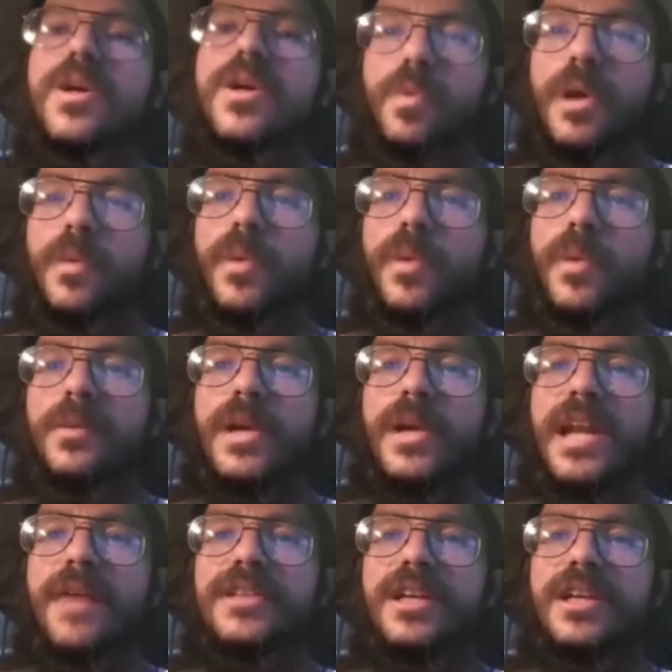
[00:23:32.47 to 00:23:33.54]
with
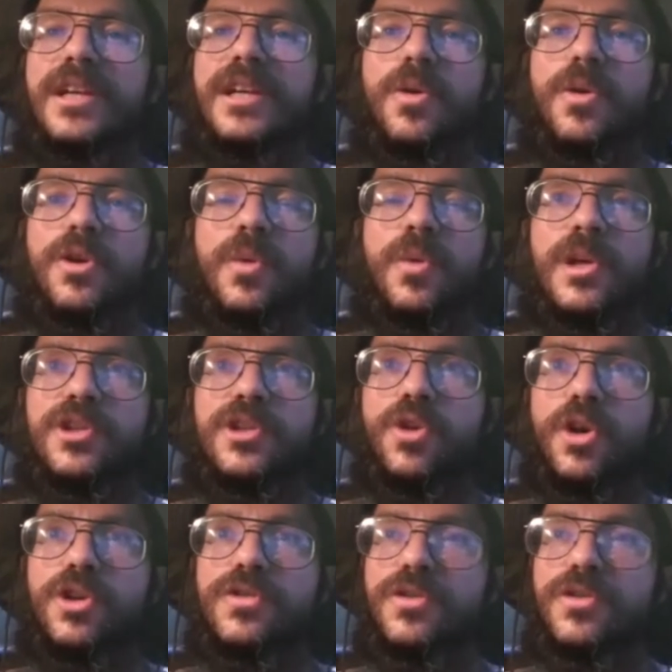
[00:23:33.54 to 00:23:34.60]
everything going on with
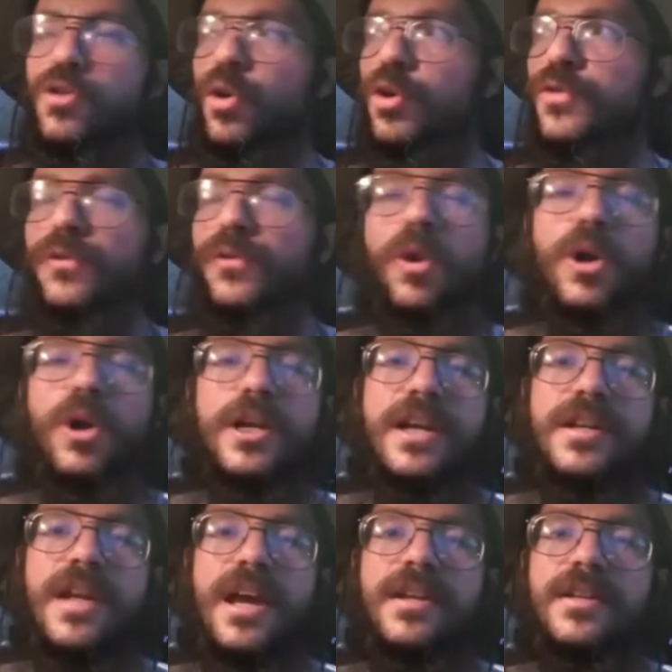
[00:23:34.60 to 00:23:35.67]
George Floyd
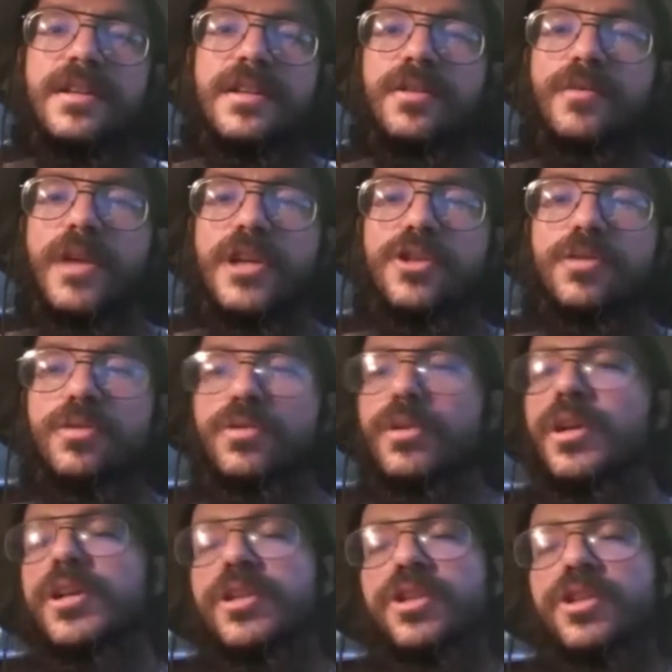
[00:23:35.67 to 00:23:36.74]
and the racial
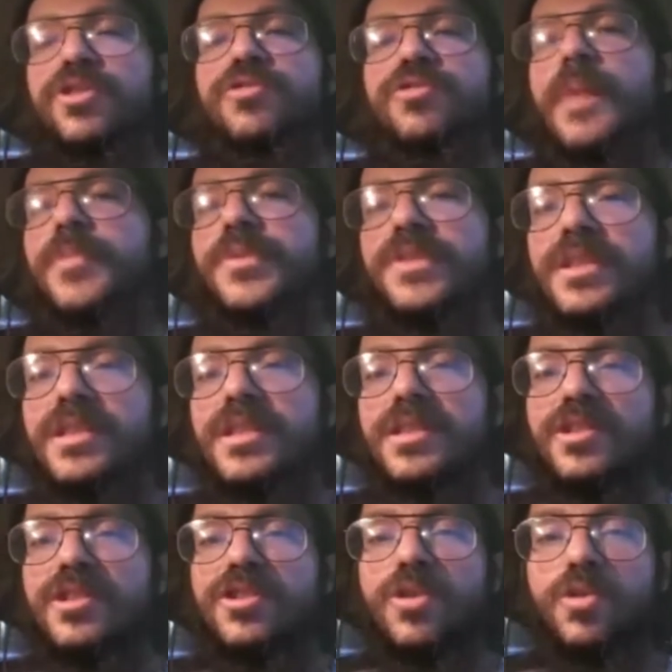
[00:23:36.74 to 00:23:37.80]
discrepancies and
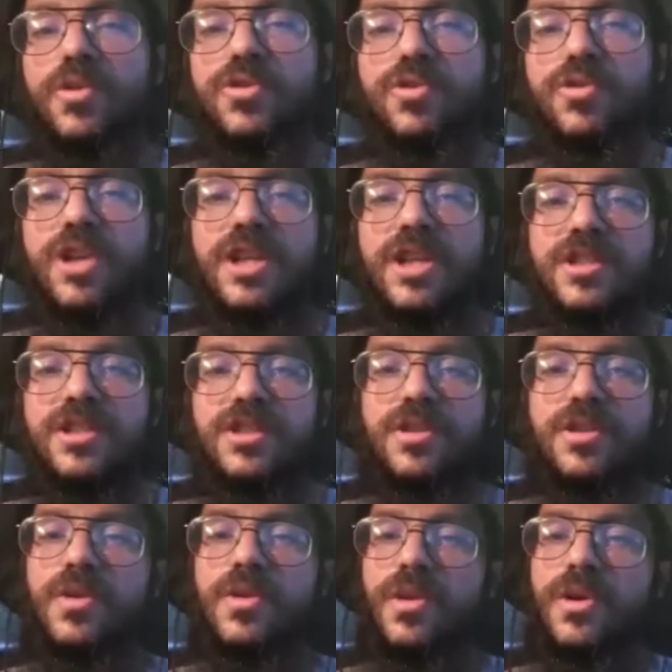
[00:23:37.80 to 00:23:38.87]
social justice
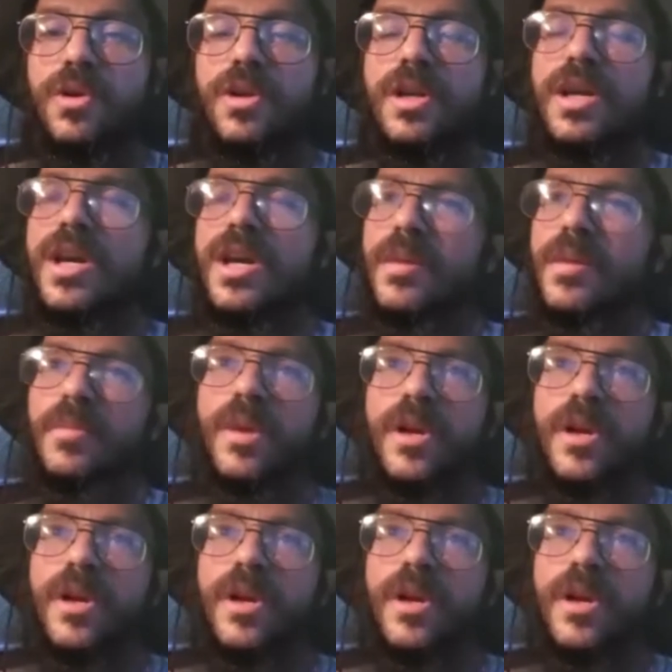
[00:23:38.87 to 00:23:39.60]
going on. But